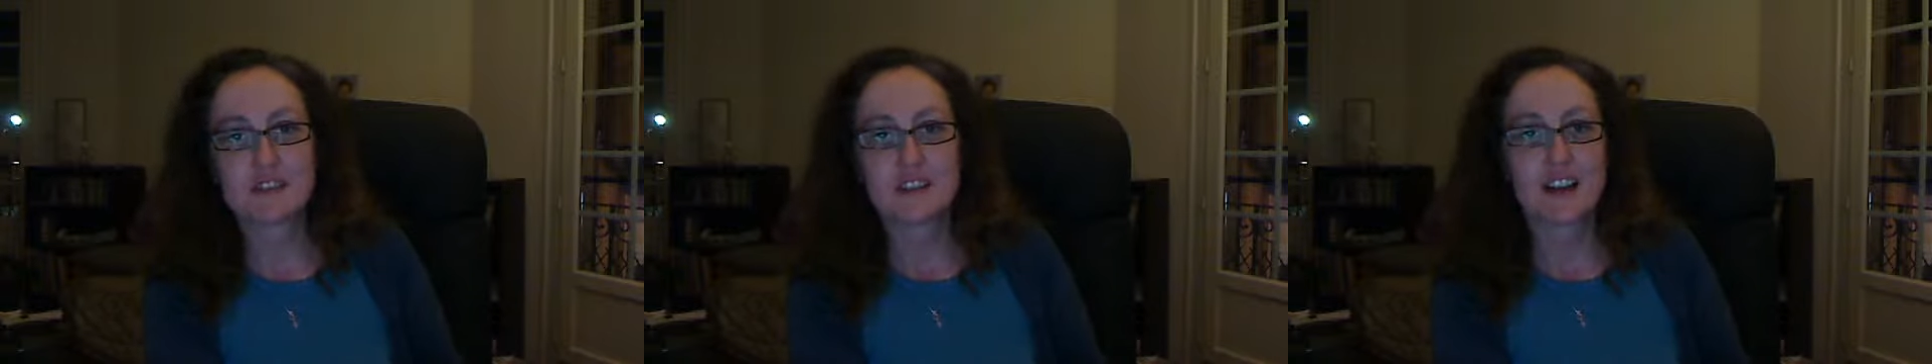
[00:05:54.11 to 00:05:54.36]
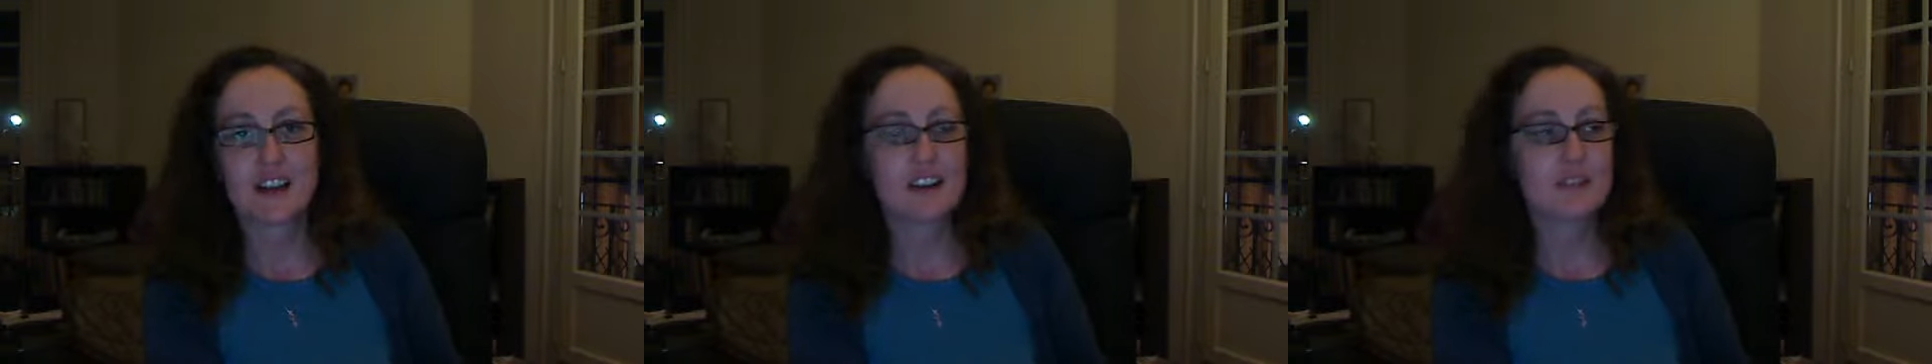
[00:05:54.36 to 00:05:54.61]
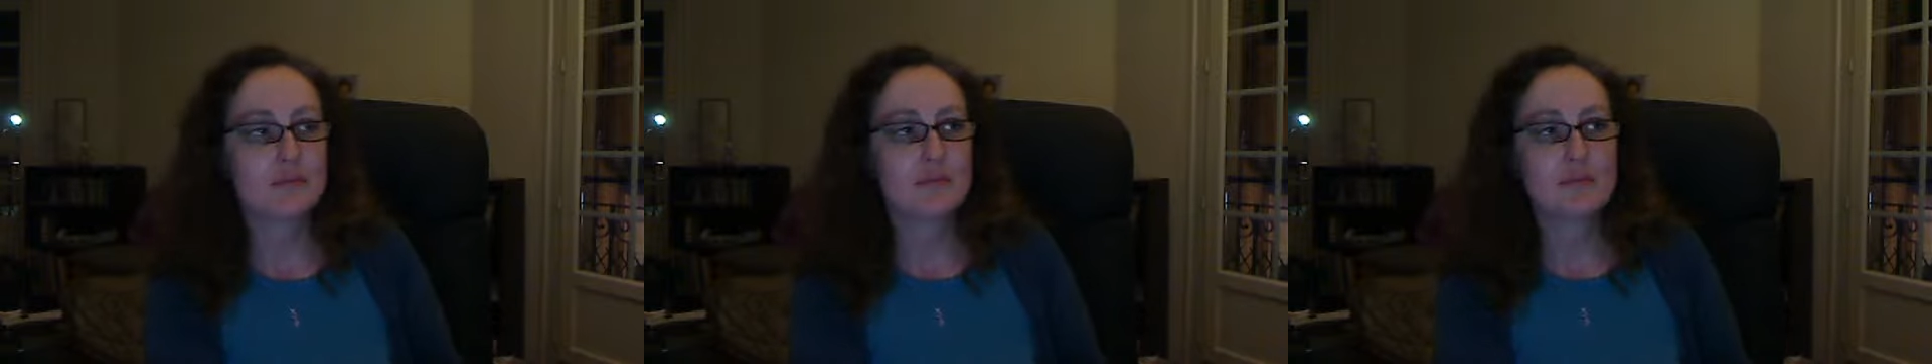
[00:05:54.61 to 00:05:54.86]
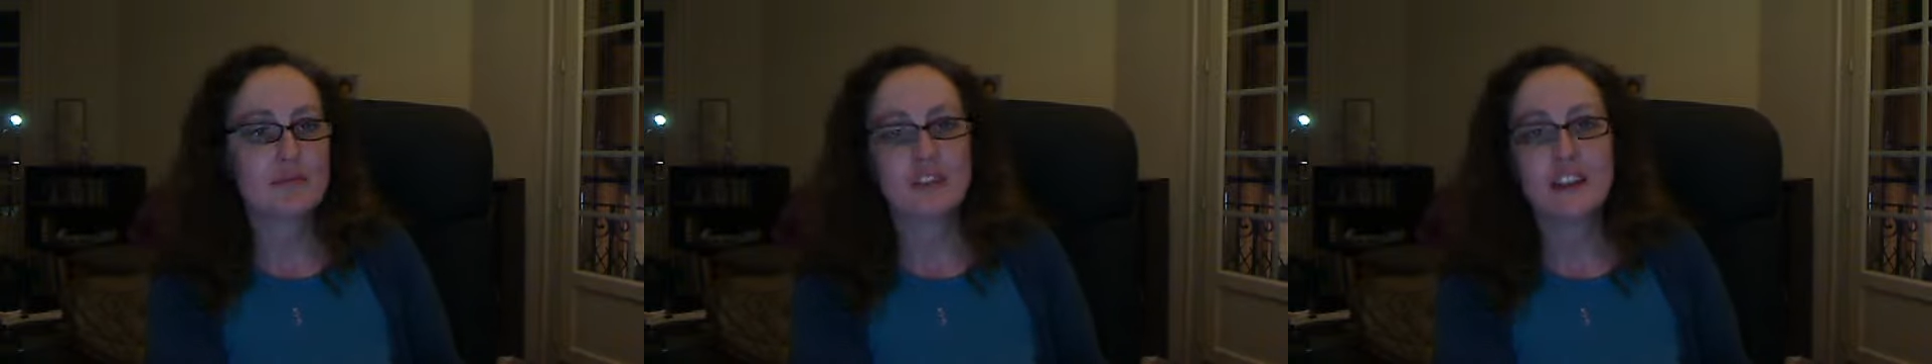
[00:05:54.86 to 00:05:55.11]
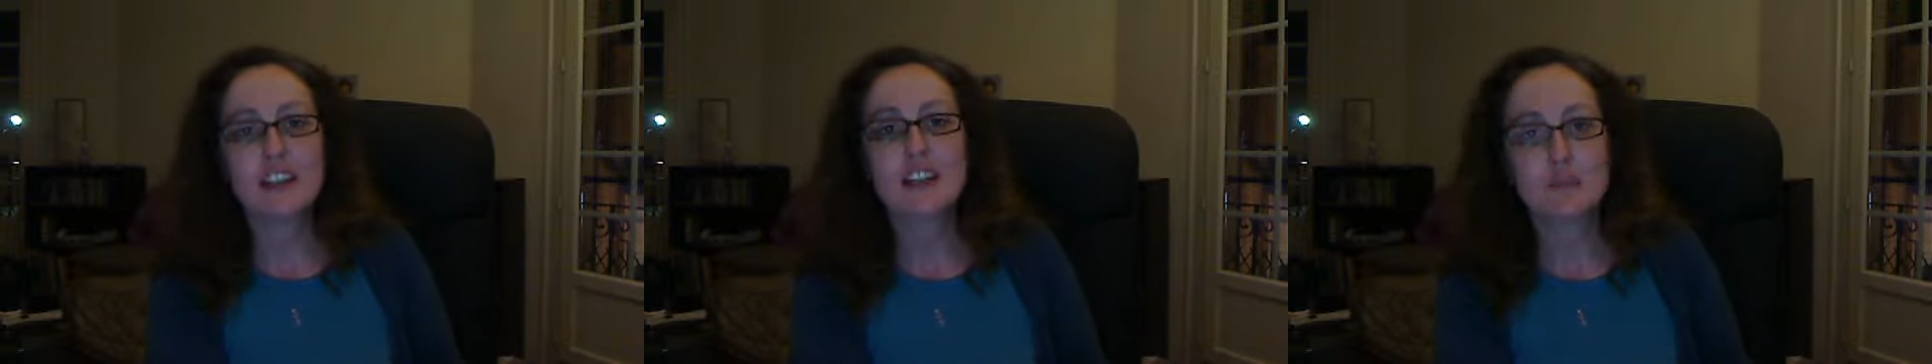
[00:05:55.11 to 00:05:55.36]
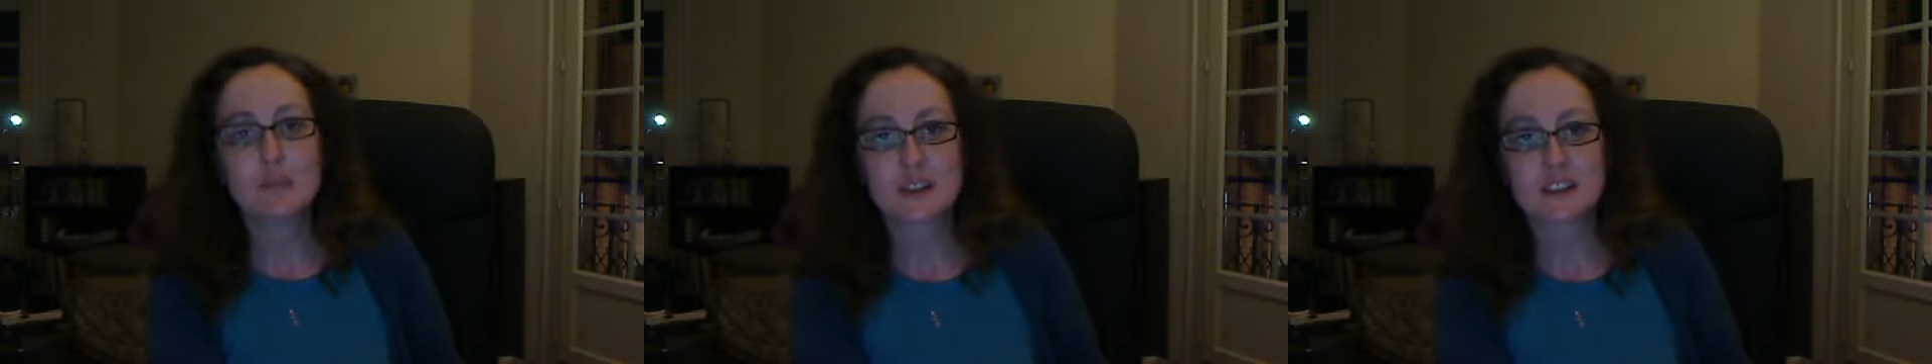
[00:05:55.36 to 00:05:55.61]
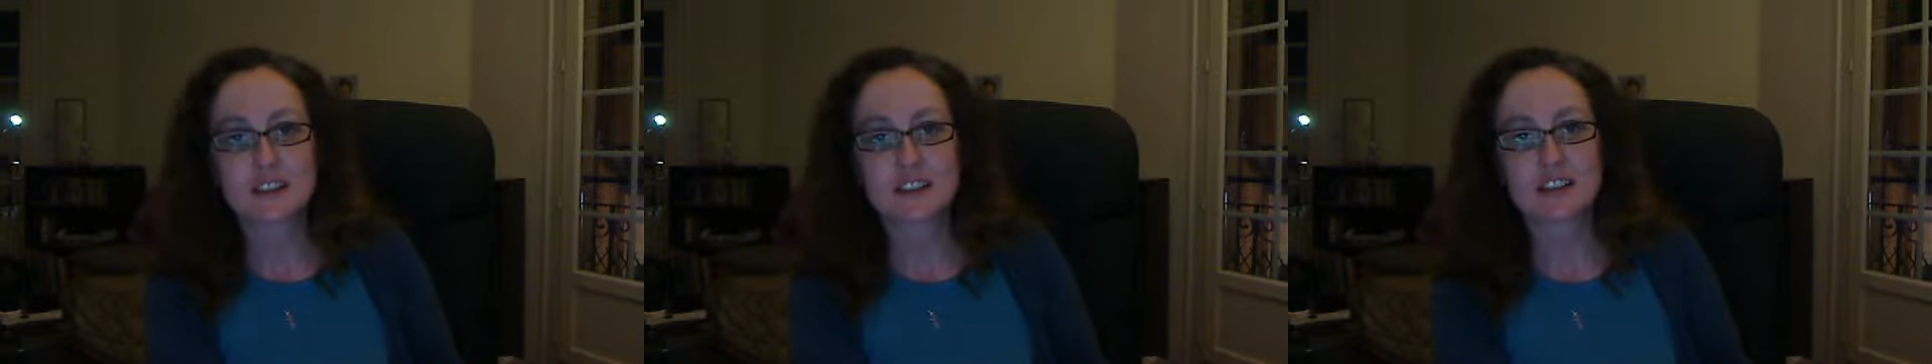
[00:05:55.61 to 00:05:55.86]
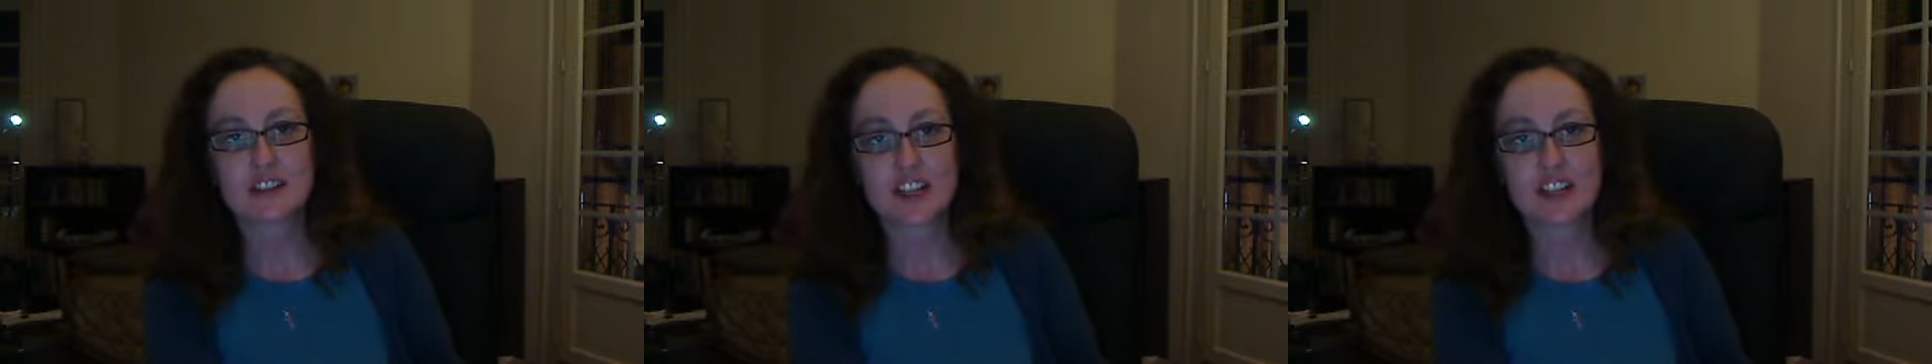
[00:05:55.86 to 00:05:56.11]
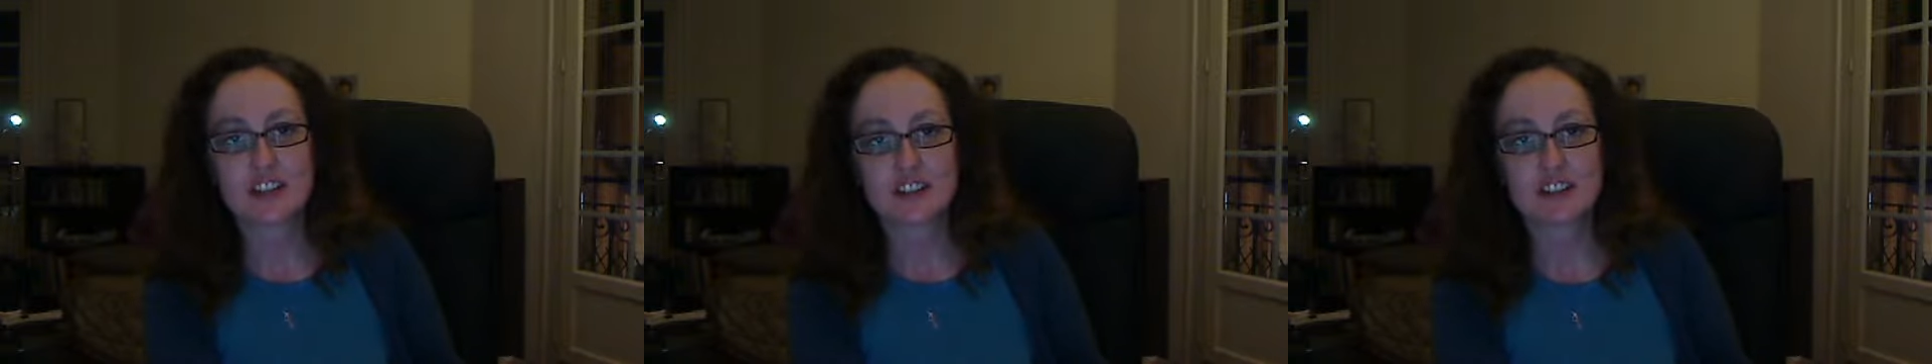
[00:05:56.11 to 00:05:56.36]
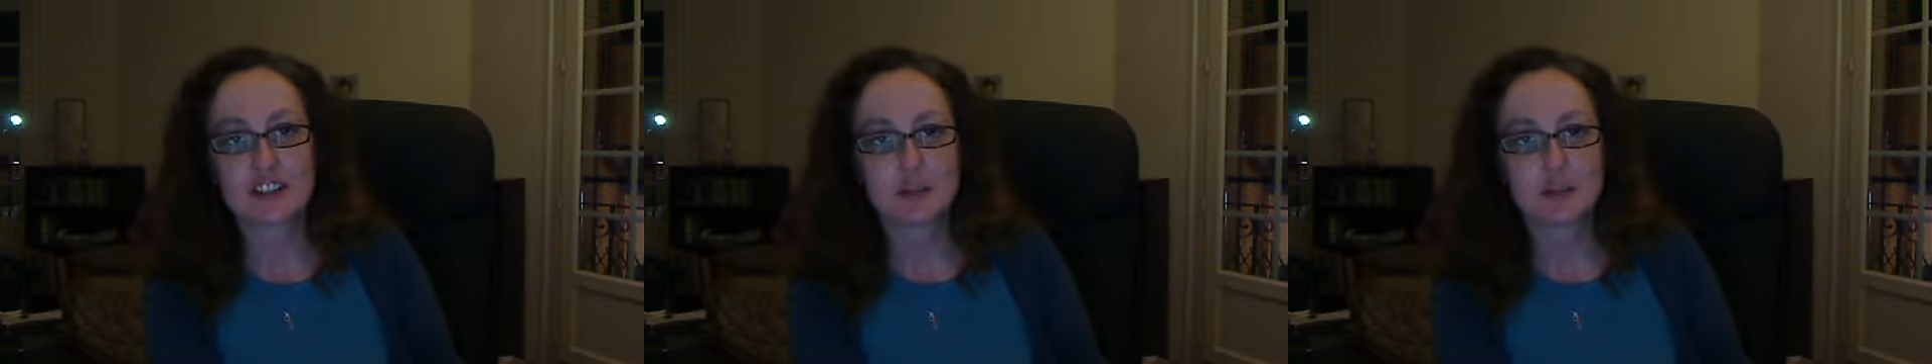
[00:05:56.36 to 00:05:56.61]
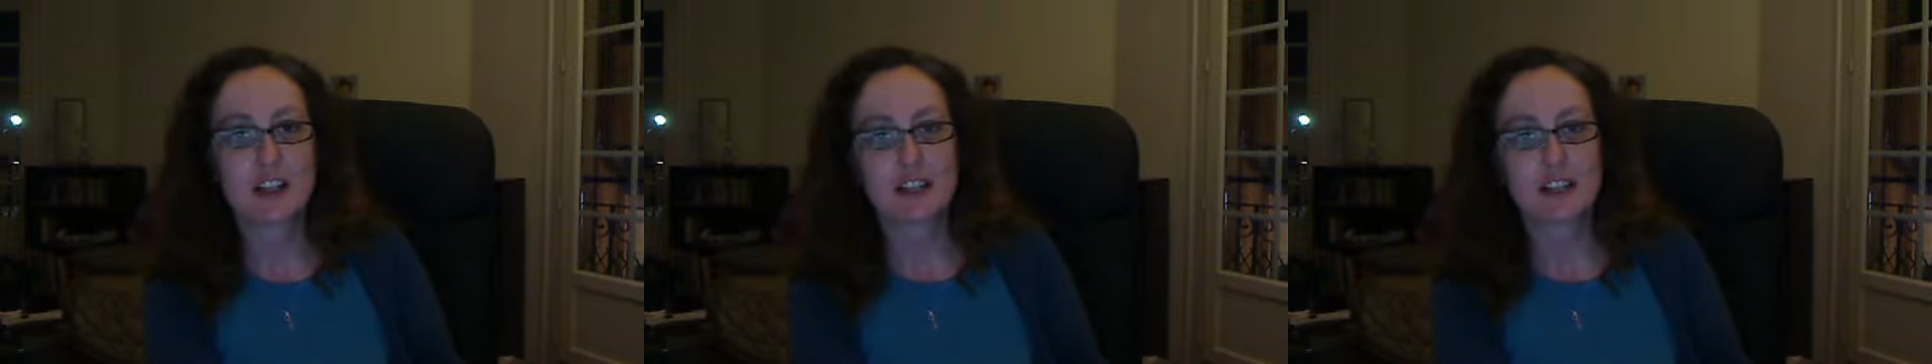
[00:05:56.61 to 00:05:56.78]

They eat biscuits occasionally when